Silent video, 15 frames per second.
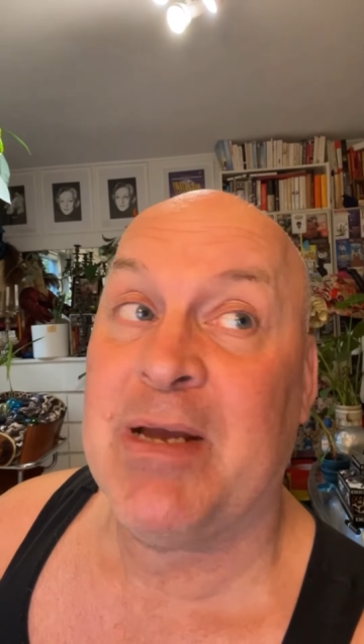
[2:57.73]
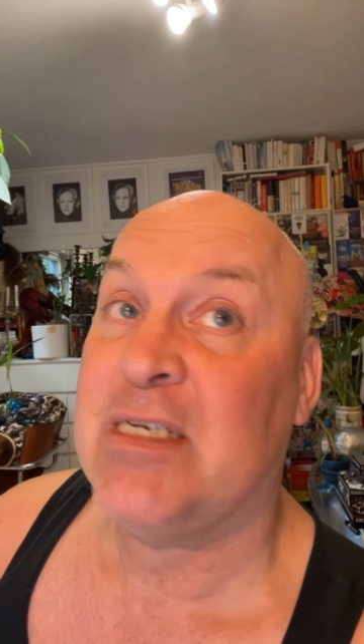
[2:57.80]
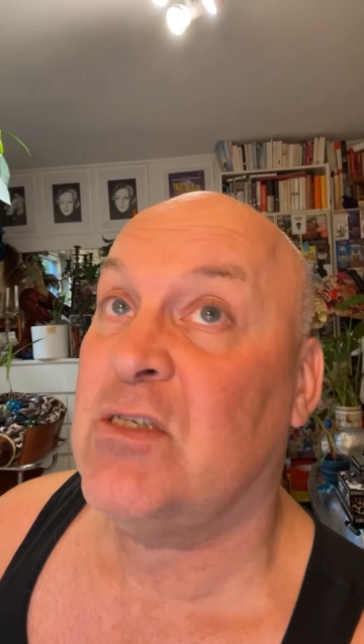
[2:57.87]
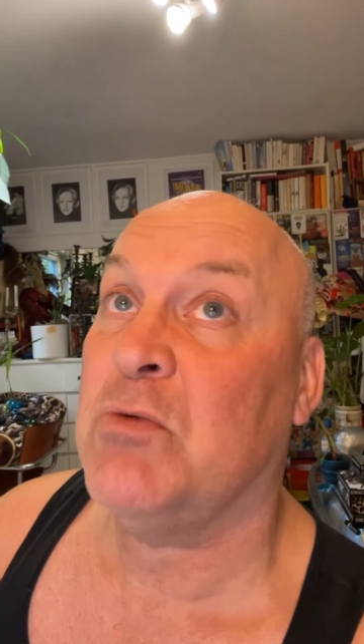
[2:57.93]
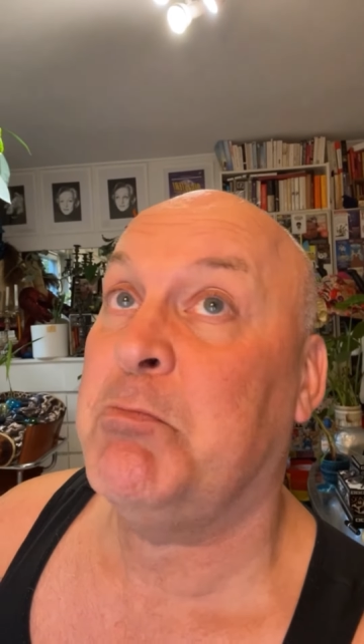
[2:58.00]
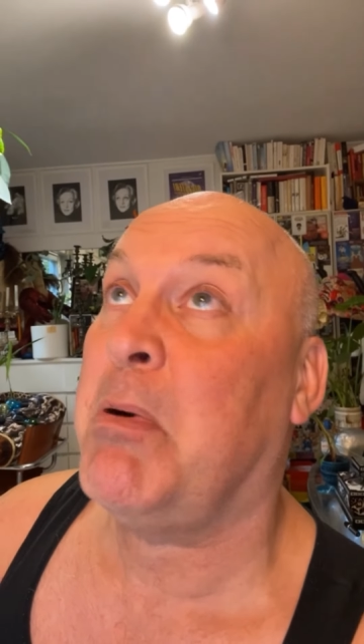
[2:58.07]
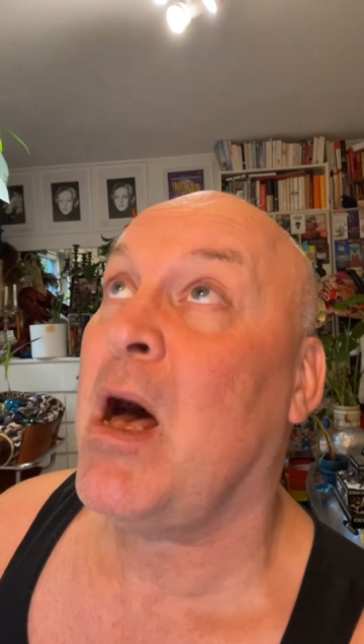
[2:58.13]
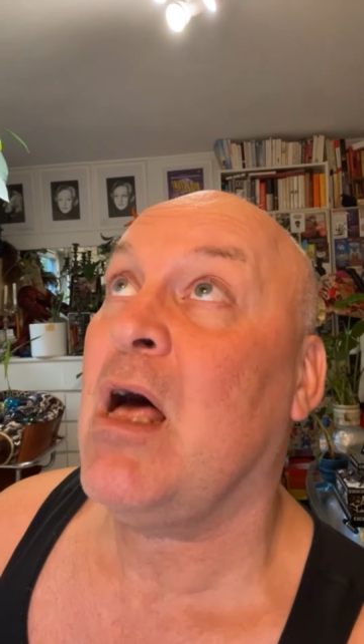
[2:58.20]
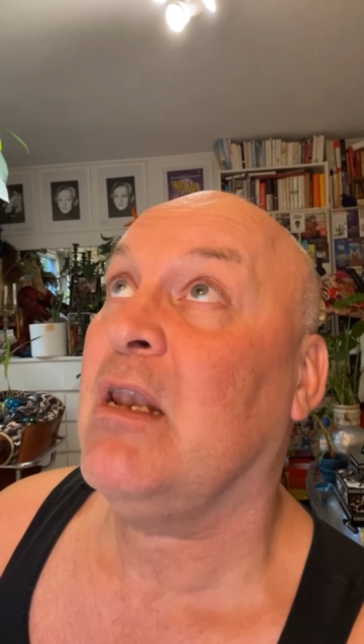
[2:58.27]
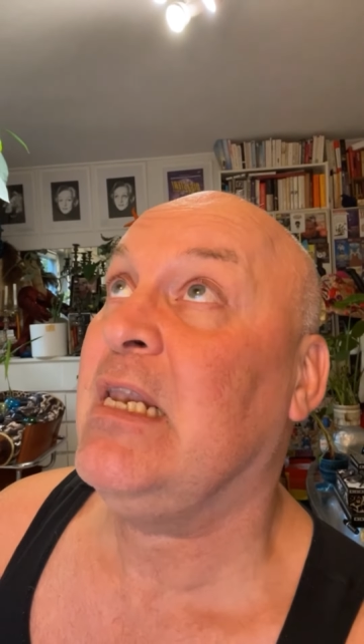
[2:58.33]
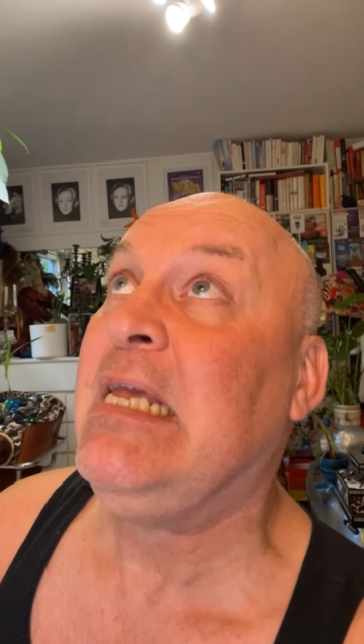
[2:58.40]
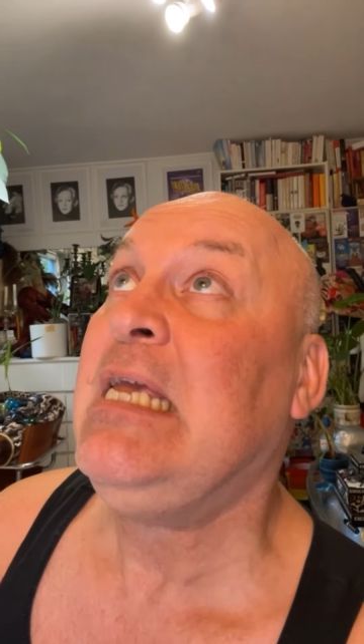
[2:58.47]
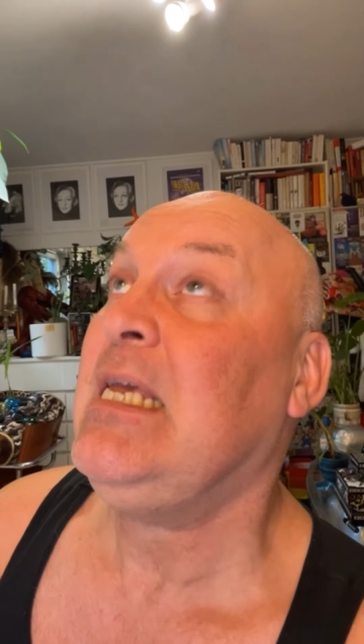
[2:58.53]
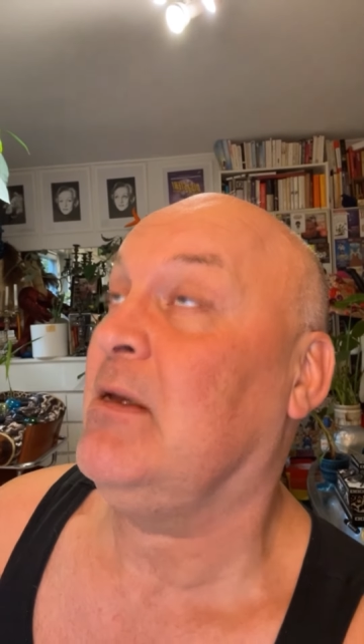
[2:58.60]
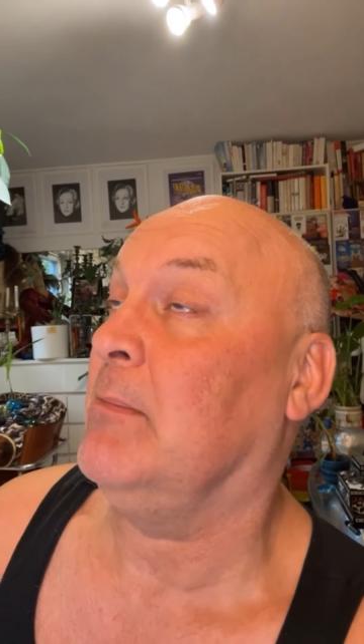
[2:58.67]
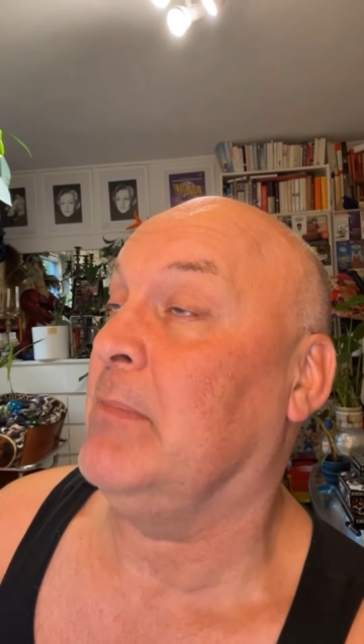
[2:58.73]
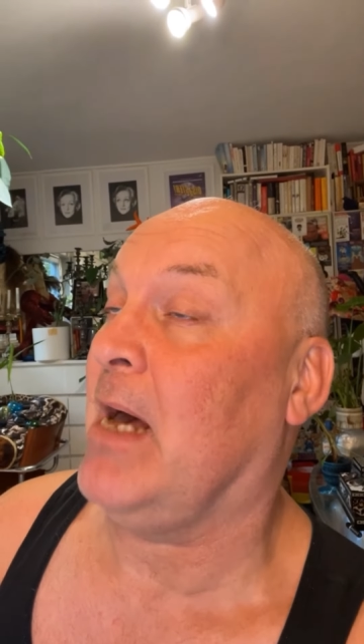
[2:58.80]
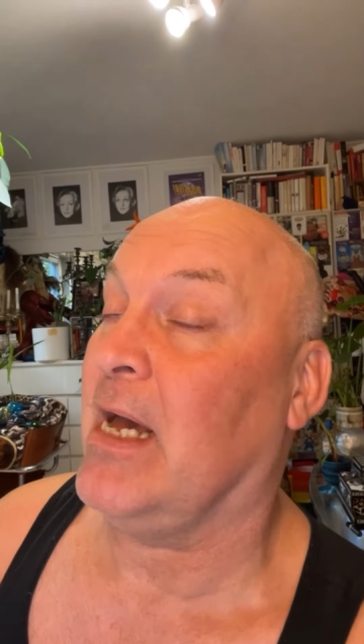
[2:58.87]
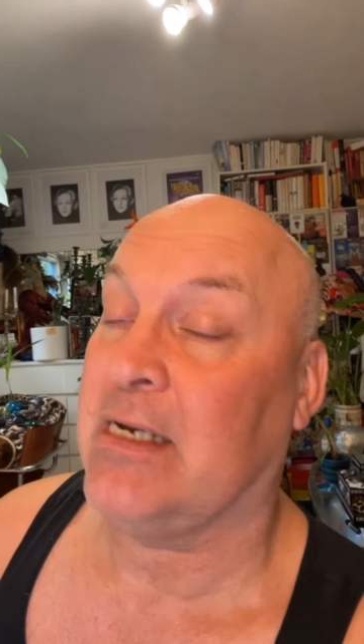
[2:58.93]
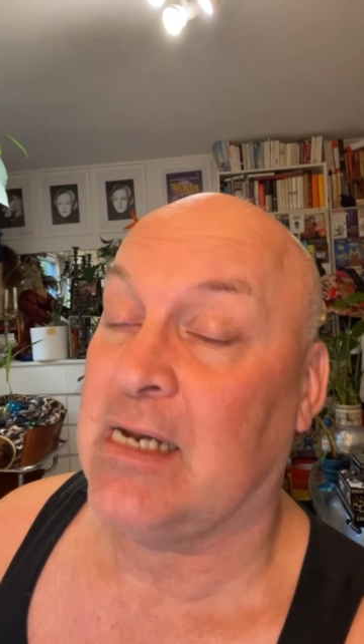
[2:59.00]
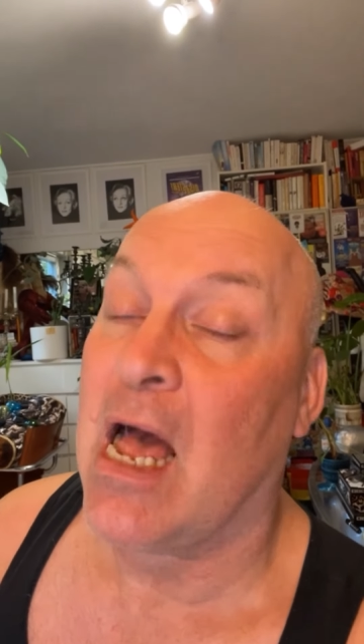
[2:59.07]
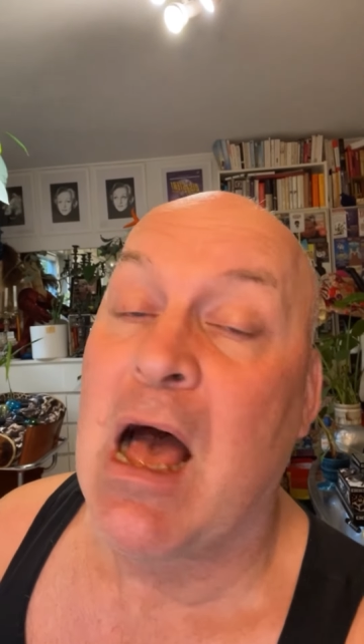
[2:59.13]
way to Bali
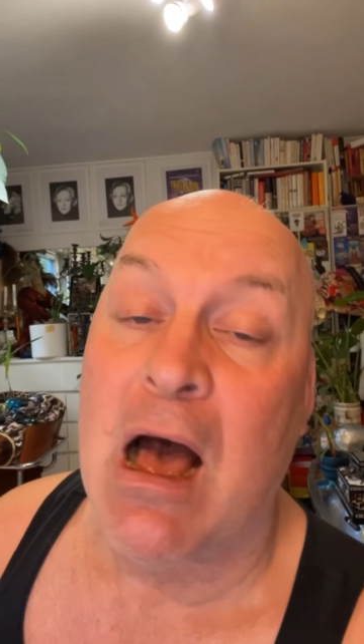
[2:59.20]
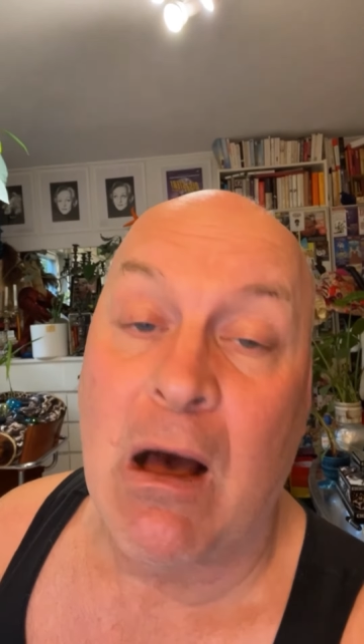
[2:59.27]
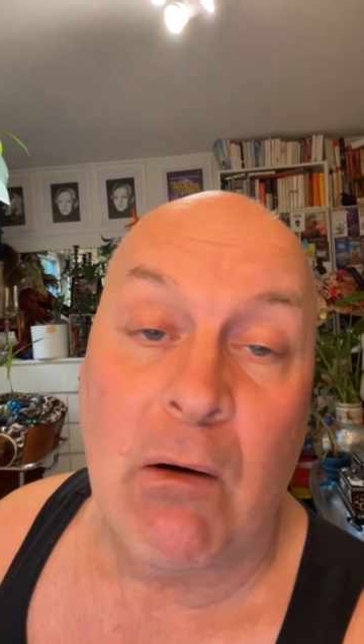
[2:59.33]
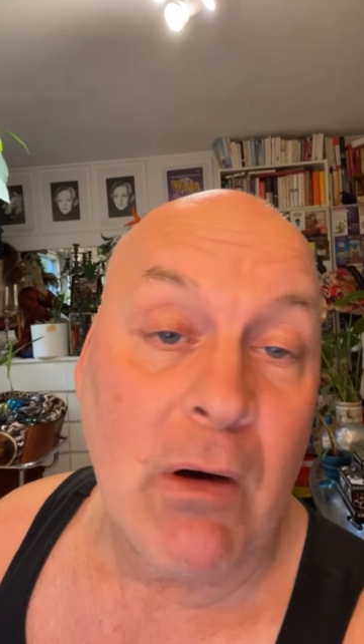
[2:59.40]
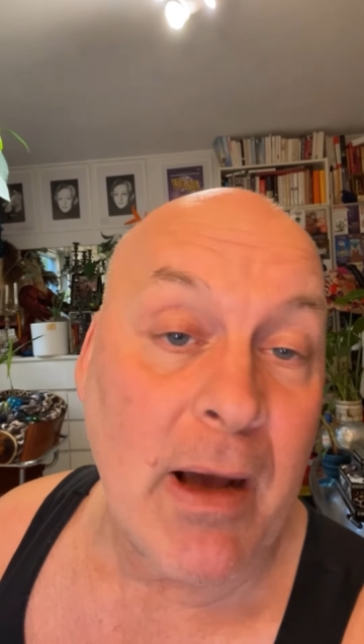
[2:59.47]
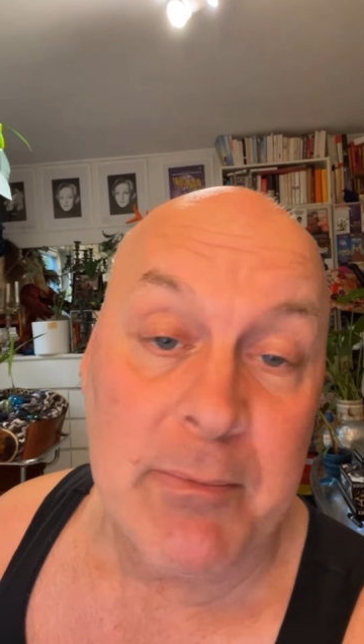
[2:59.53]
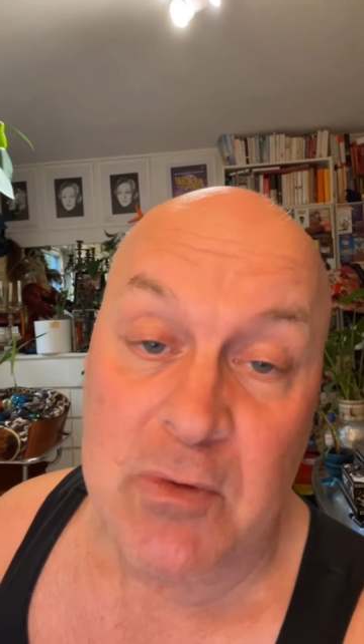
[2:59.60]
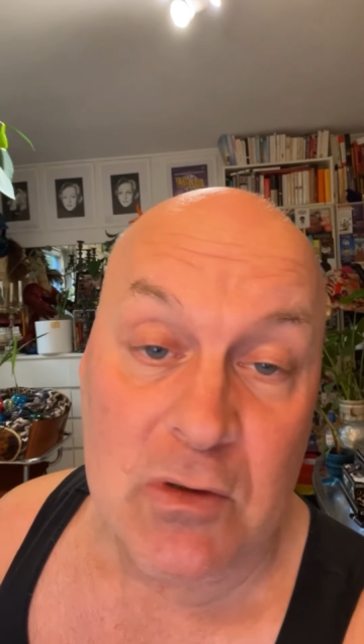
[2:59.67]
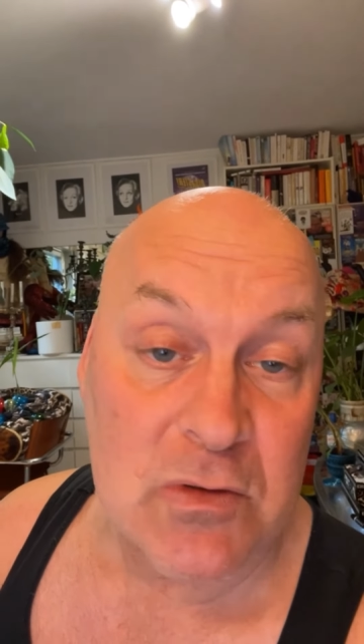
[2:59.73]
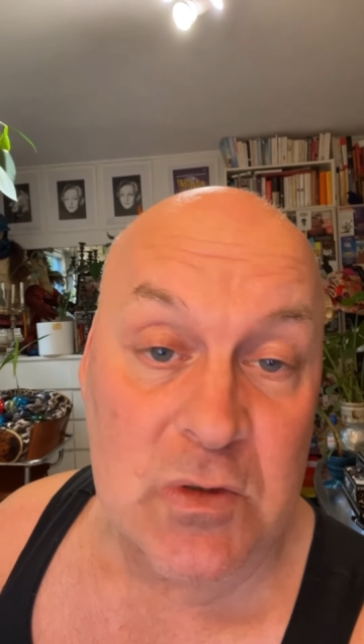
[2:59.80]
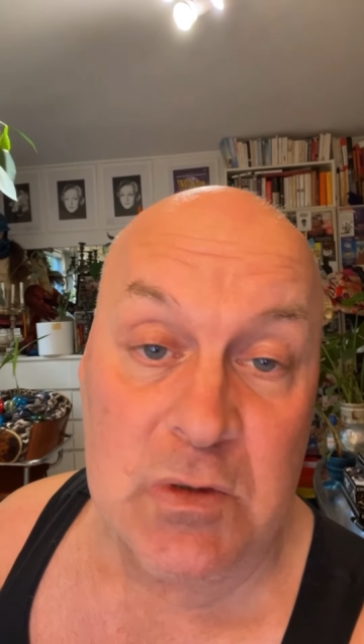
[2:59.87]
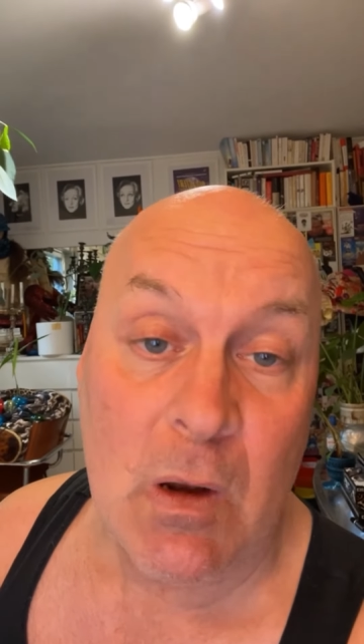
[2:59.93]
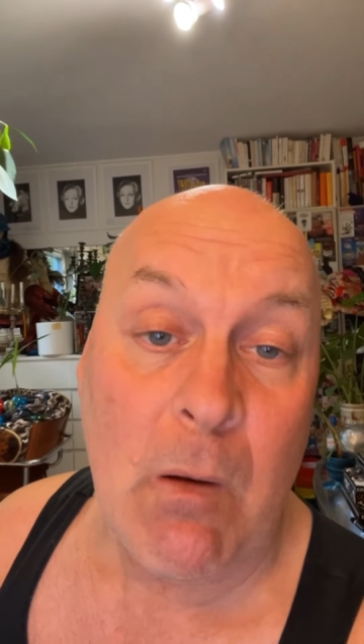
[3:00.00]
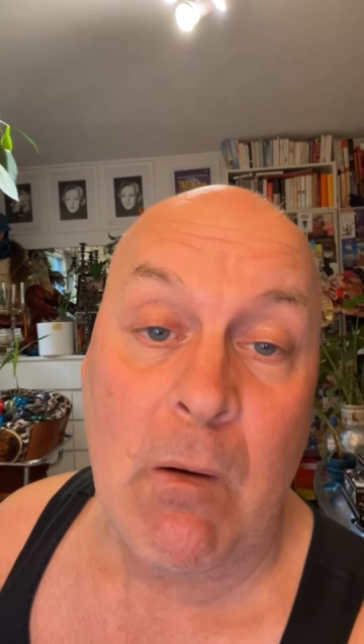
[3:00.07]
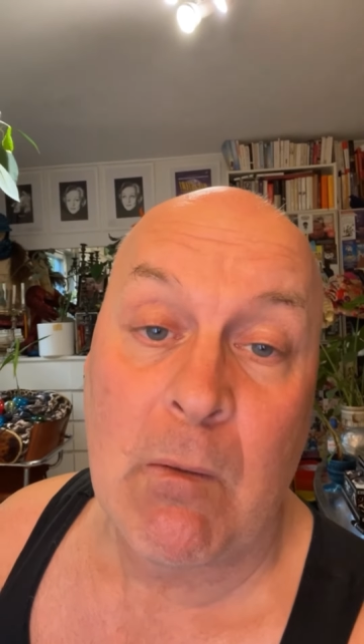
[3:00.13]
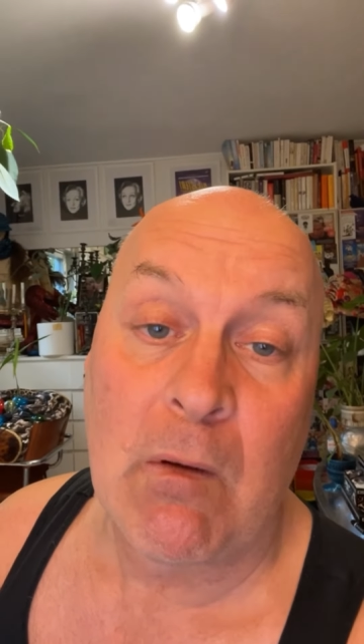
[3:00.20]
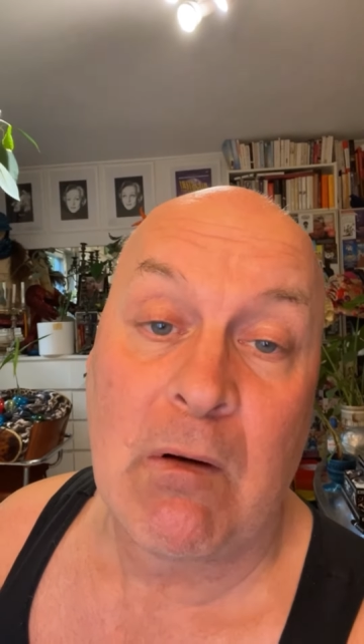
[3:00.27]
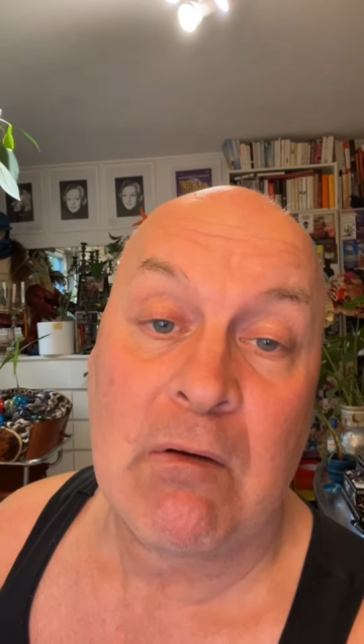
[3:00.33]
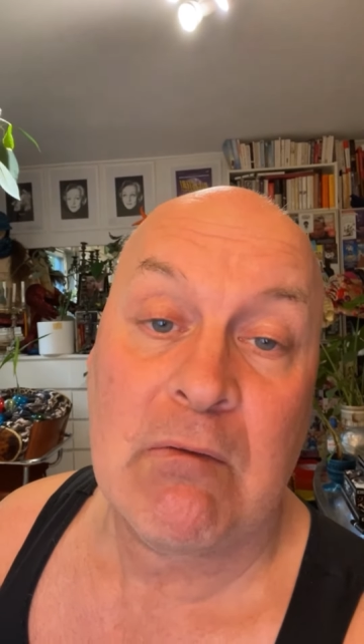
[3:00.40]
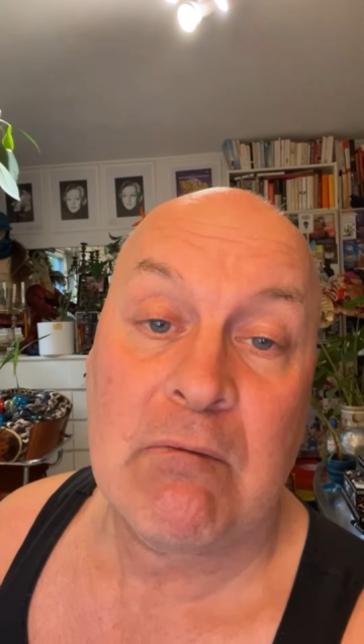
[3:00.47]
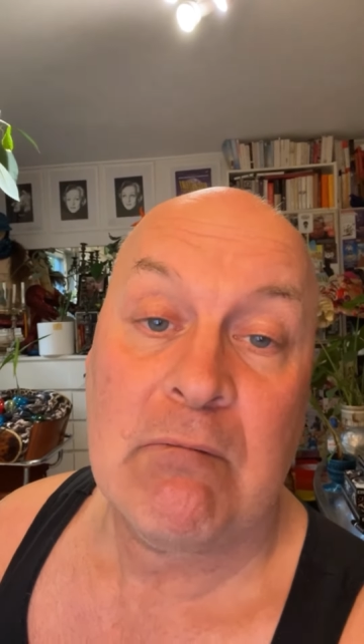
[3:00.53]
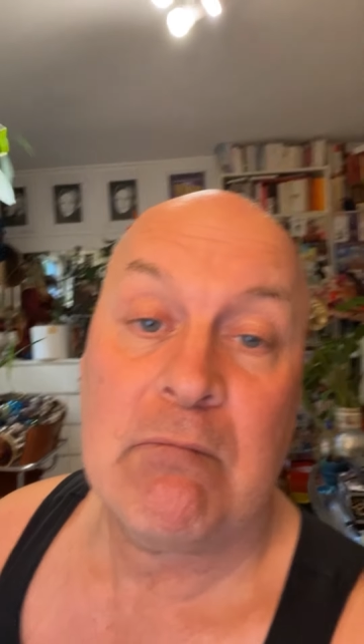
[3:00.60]
by now. I'm not sure.